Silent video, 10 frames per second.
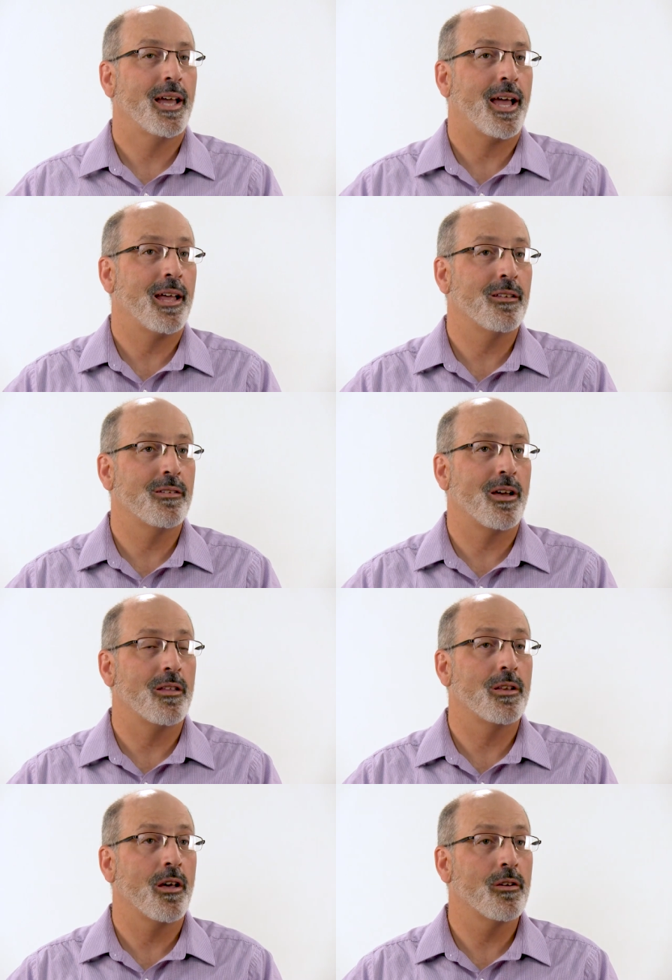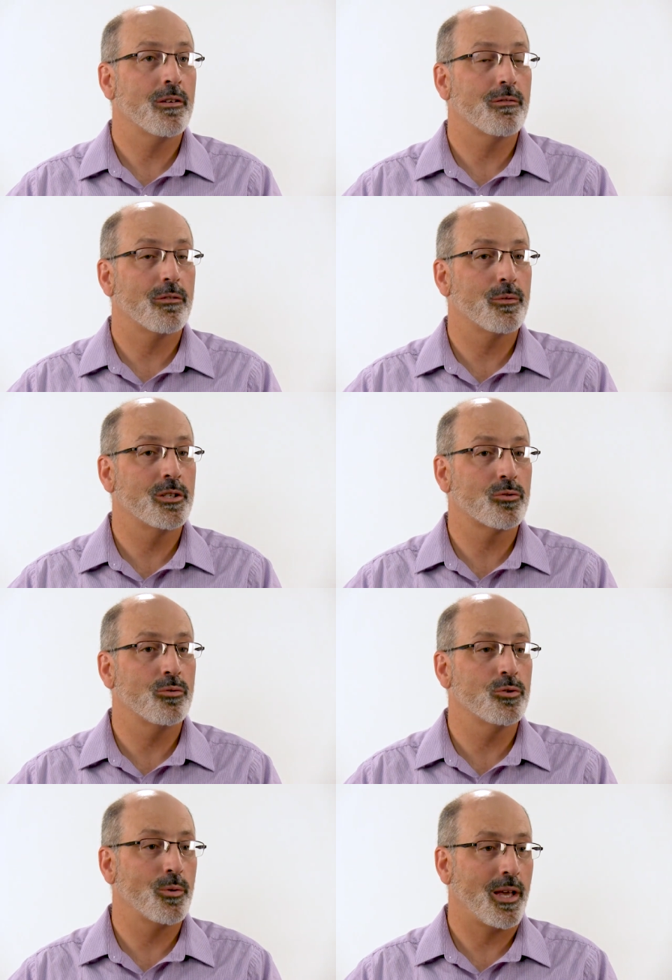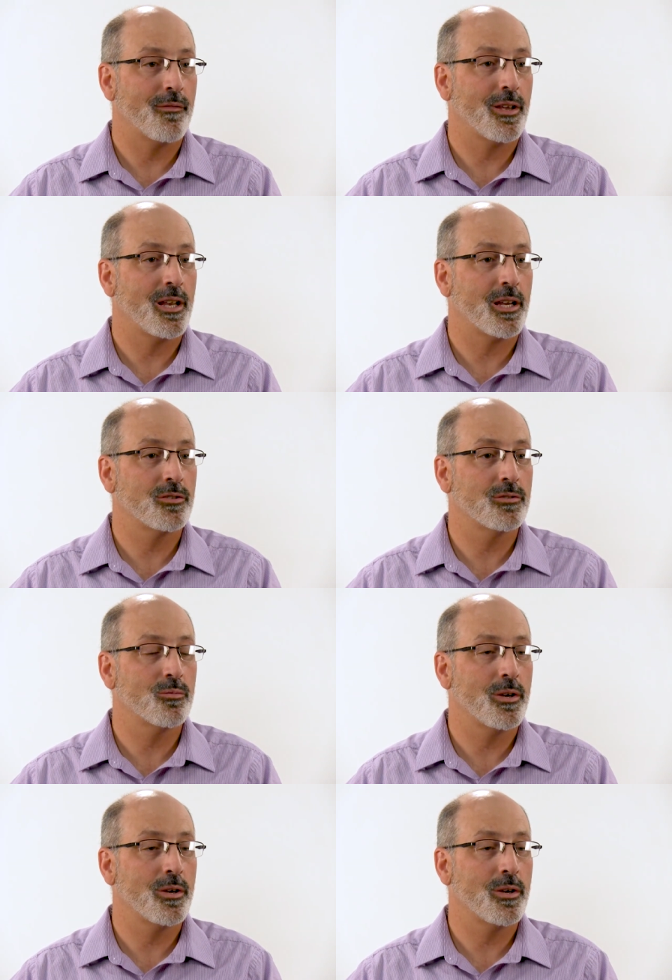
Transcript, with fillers: And uh, the other three schools we have connections